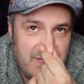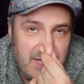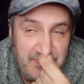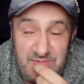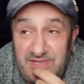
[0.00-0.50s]

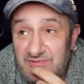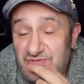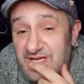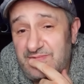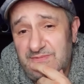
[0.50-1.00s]
some people don't
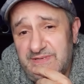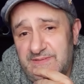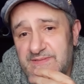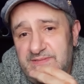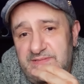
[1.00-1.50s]
travel
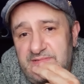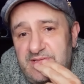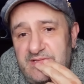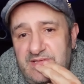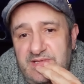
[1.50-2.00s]
well,
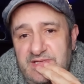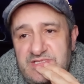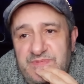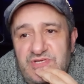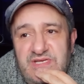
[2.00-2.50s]

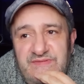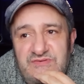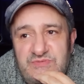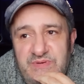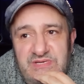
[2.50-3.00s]
especially if
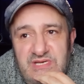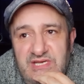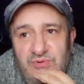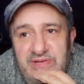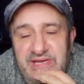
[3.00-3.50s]
they've spent
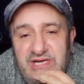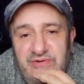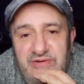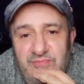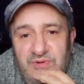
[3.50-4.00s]
nearly all their
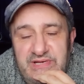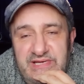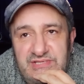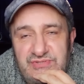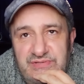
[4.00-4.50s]
career in one
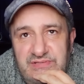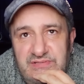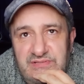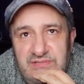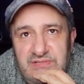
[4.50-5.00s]
country.
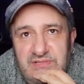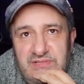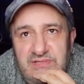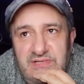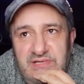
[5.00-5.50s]

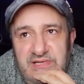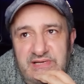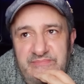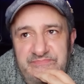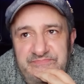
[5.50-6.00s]

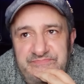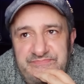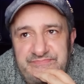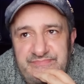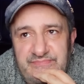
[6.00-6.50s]
Um,
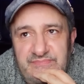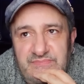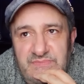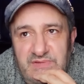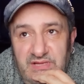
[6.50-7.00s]

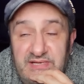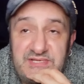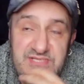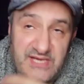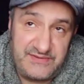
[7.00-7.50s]
like I
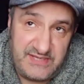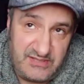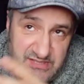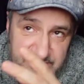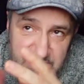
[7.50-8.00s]
say, I think it
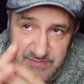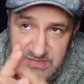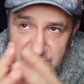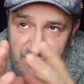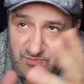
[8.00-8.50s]
will develop
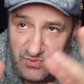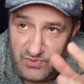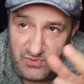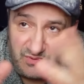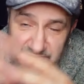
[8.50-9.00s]
into a
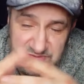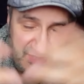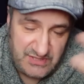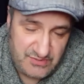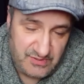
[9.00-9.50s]
war. Obviously,
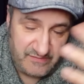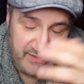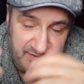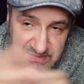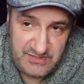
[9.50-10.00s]
it's a 12
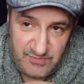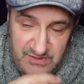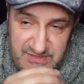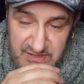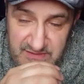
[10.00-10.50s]
rounder because it's a
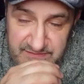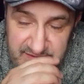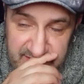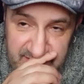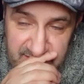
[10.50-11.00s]
world title
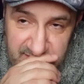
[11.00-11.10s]
fight.